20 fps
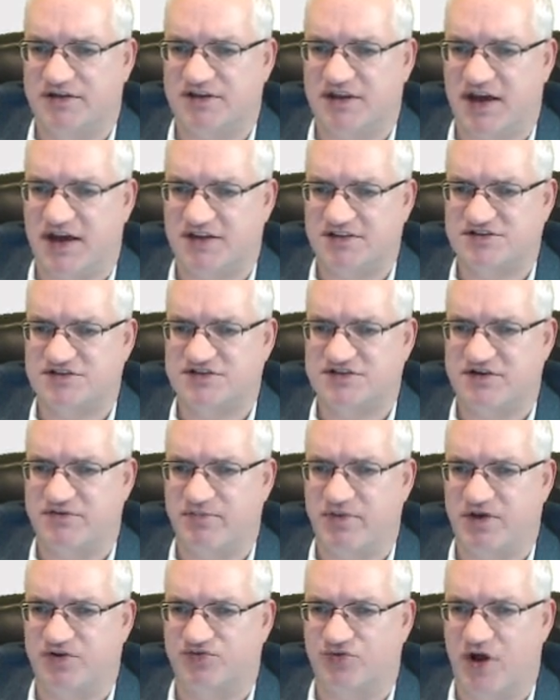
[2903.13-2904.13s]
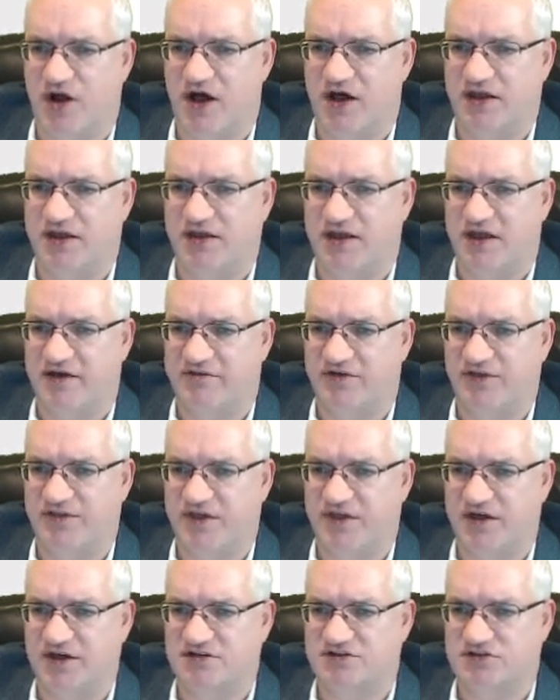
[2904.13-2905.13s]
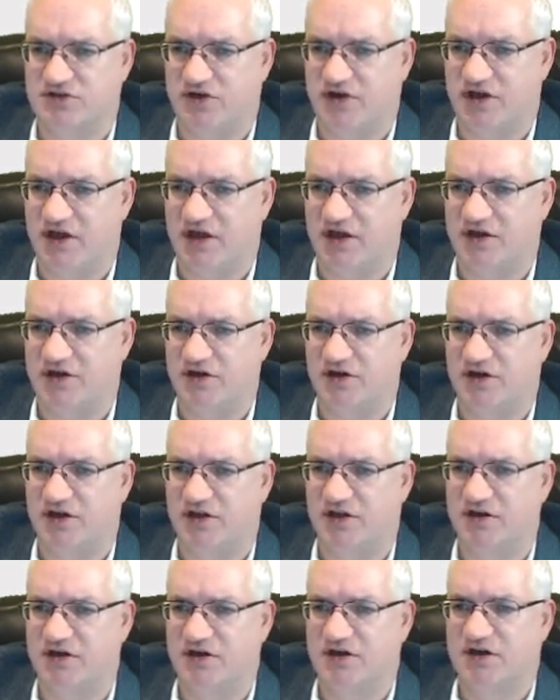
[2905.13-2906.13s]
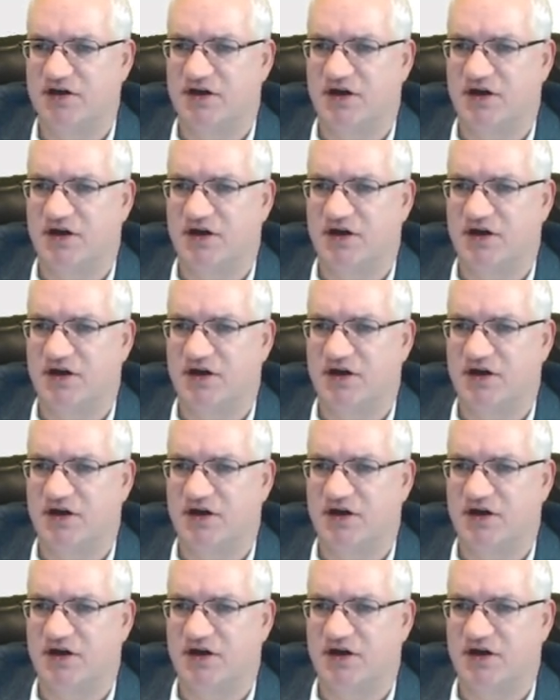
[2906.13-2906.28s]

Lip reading: tests have been run and everything is looking good,